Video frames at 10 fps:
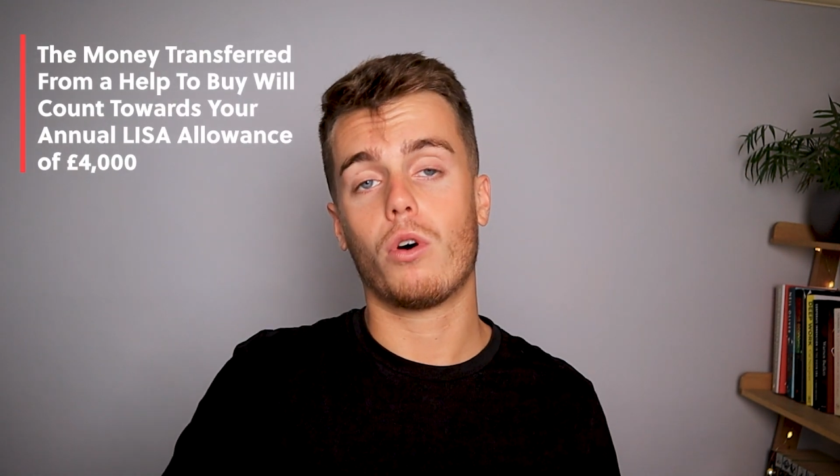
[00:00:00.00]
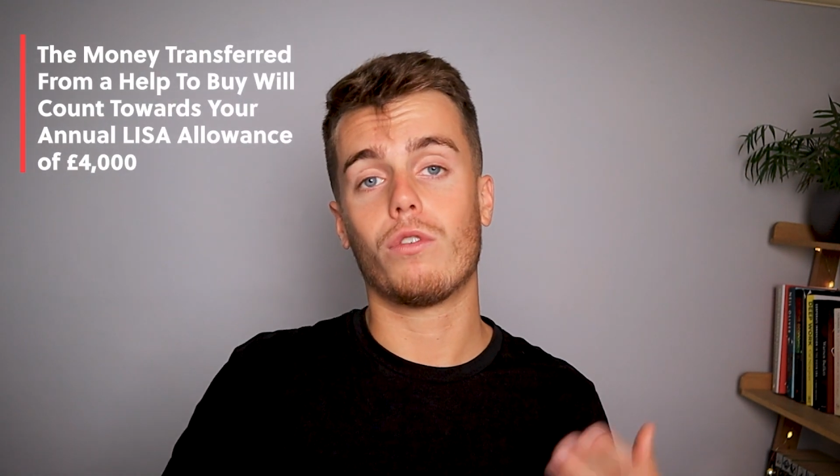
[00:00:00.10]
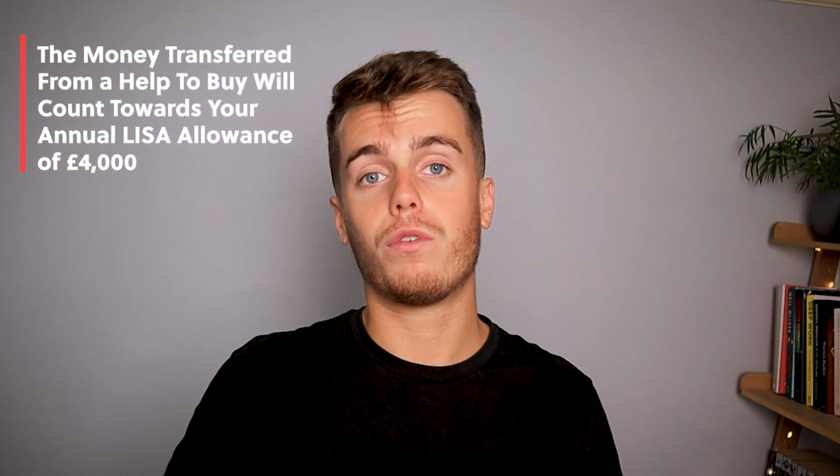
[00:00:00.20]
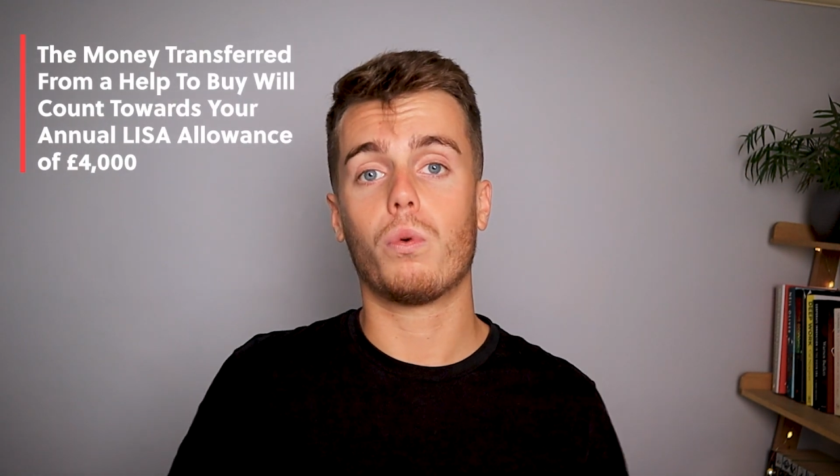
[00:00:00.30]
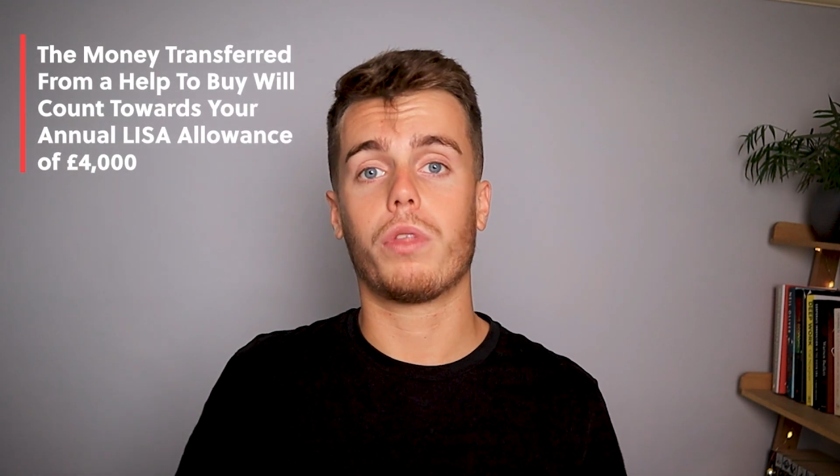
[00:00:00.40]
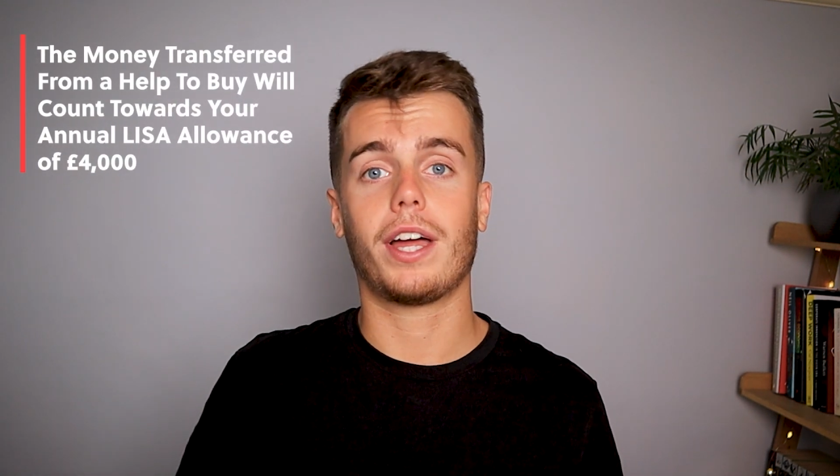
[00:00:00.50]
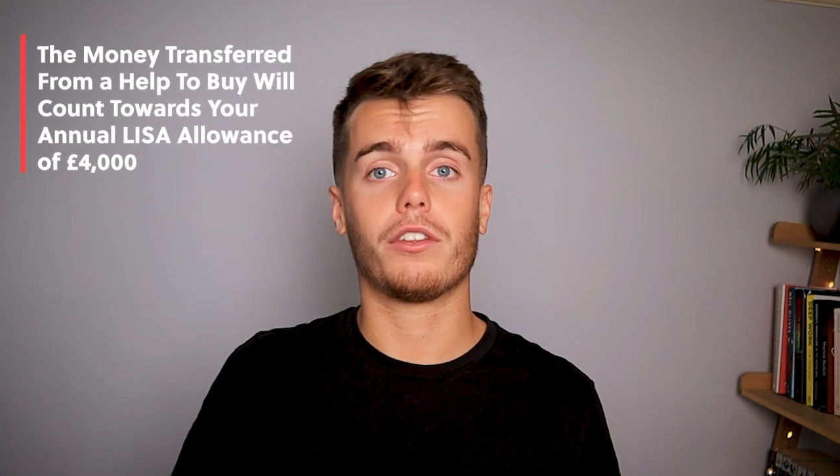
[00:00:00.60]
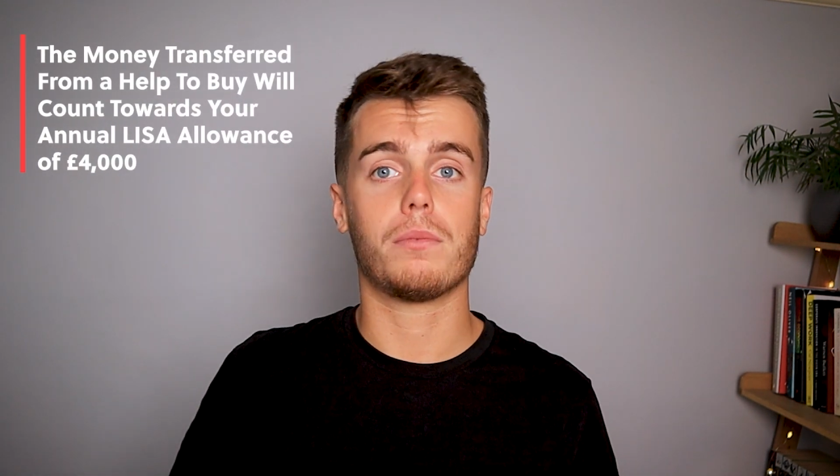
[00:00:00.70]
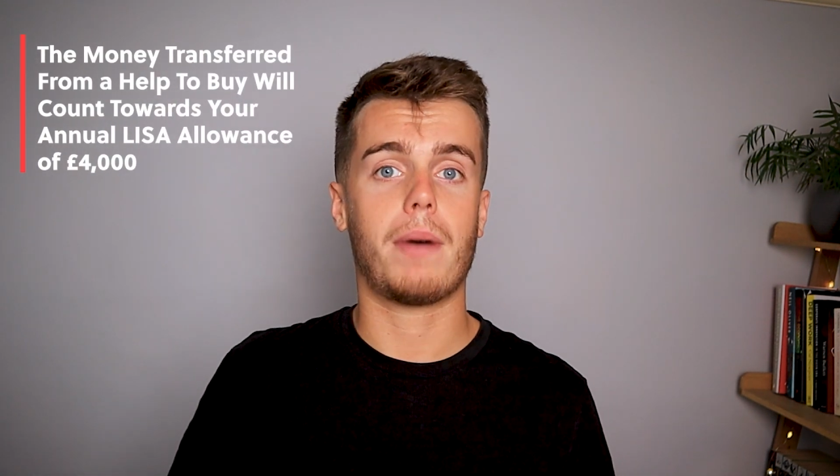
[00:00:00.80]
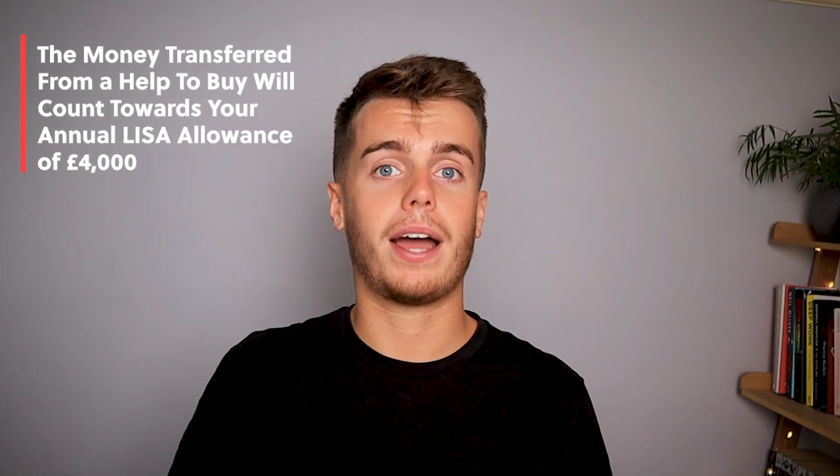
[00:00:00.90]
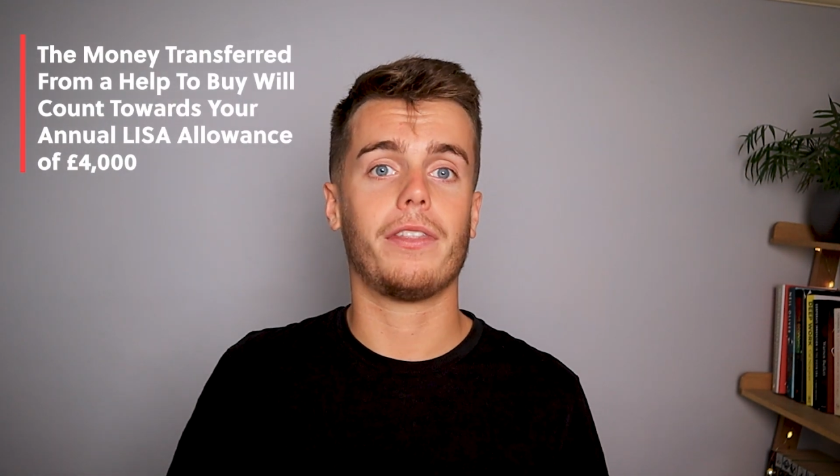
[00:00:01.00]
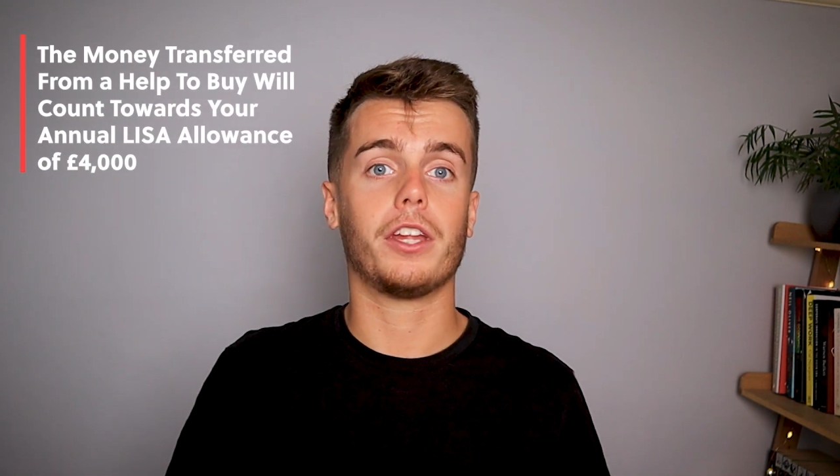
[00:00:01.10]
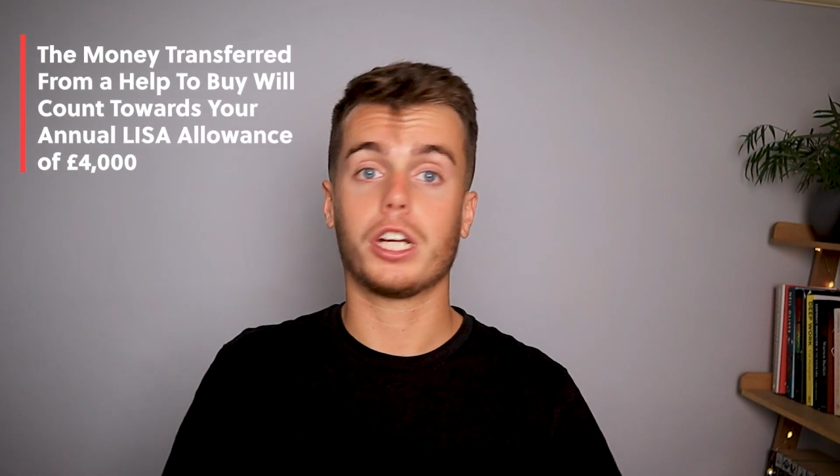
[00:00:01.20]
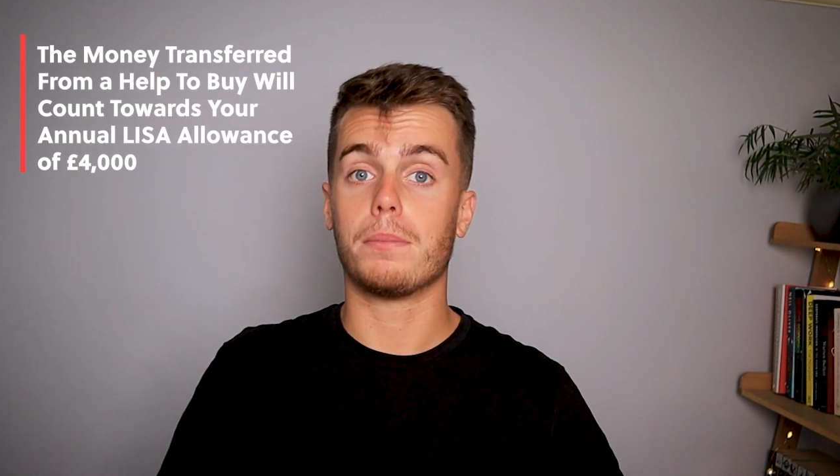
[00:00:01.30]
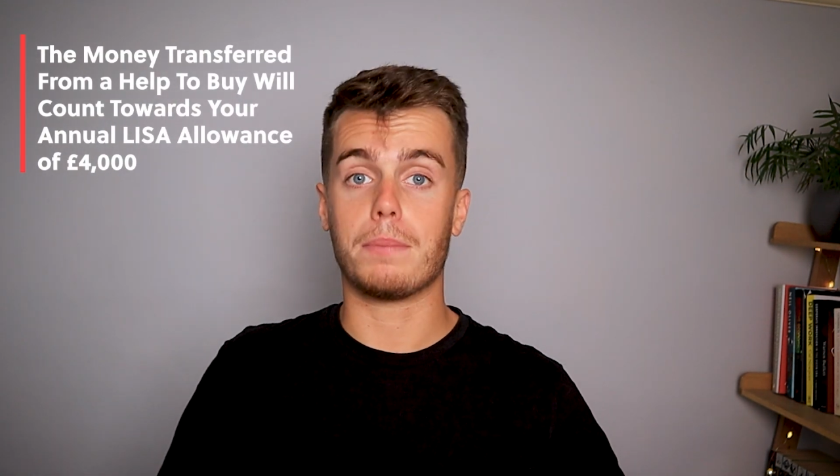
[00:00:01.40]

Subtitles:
of £4,000 that can be